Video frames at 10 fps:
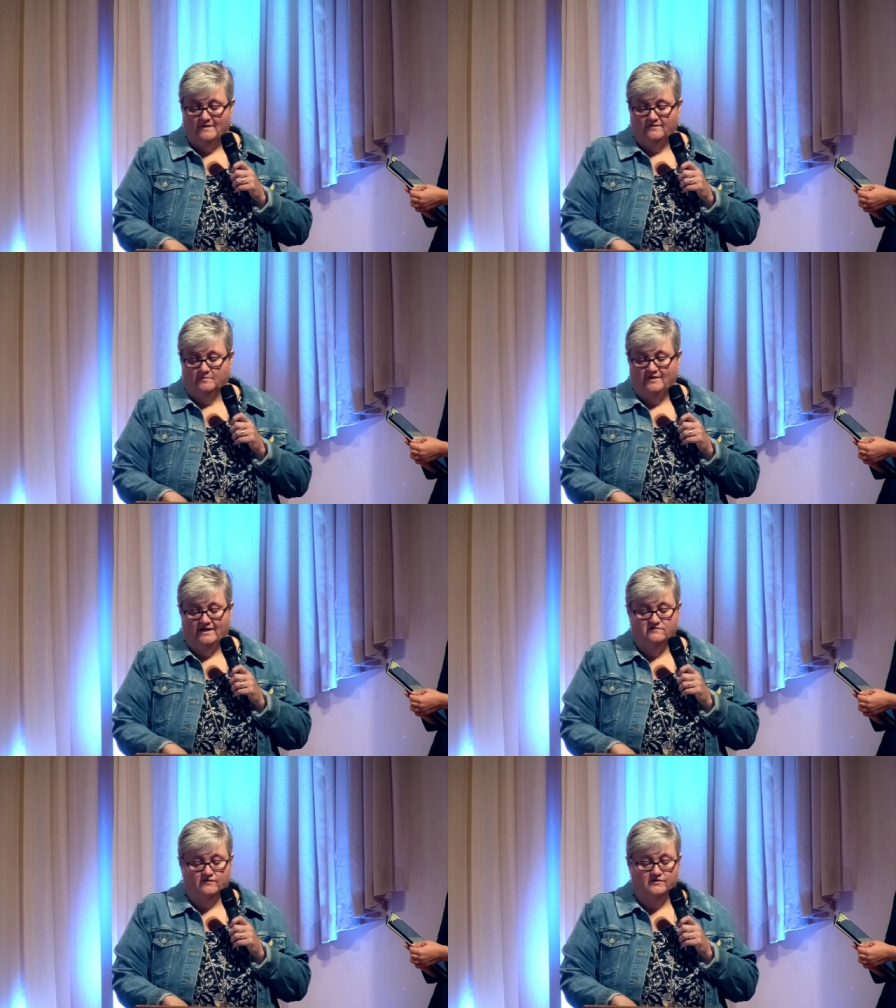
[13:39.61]
about the
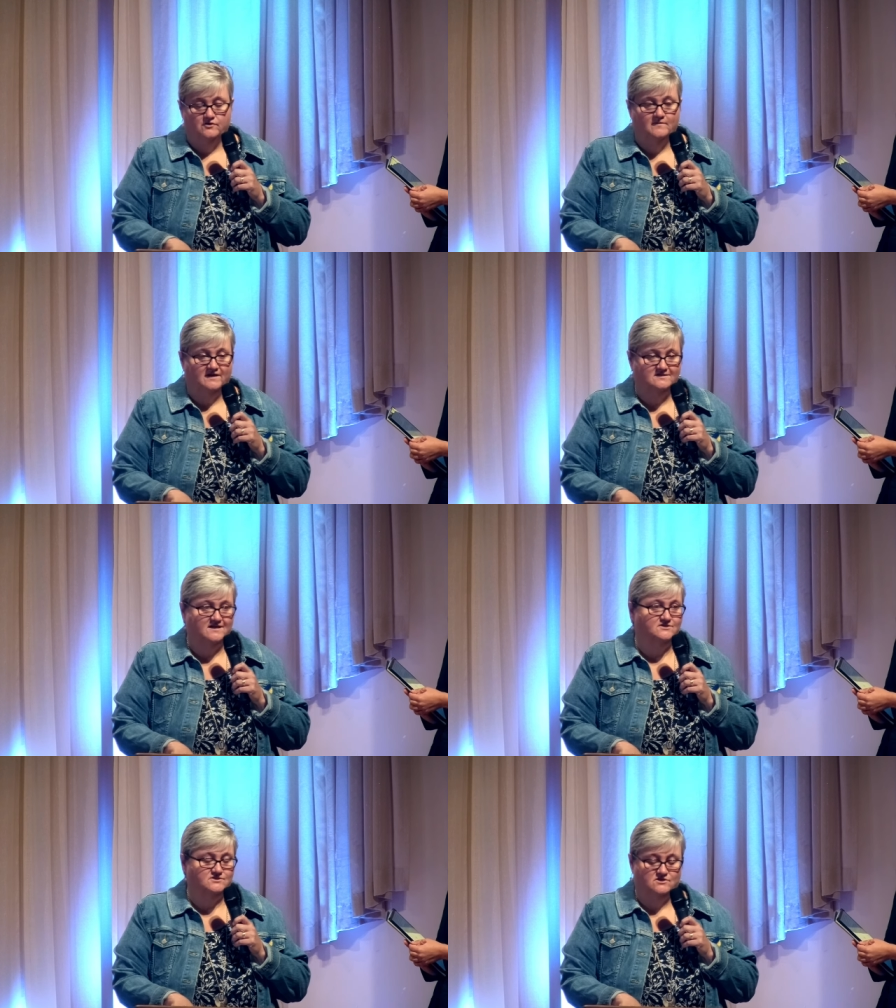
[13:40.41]
plans for the new
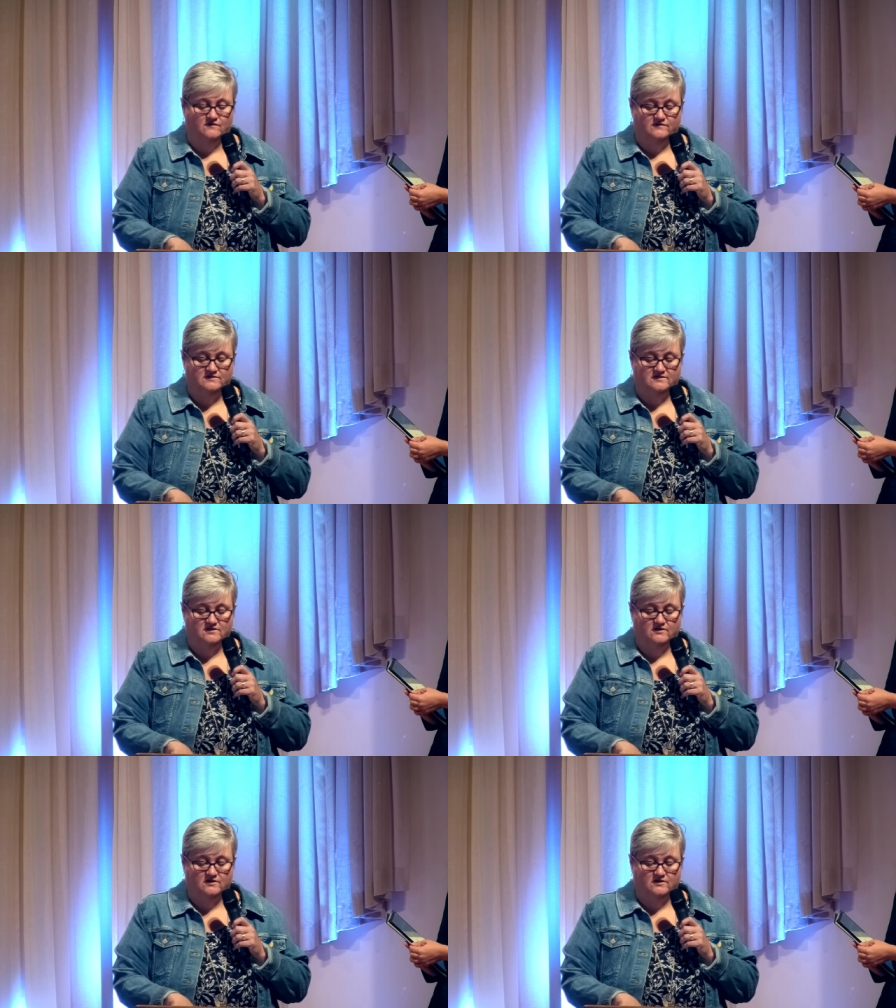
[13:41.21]
meditation service that's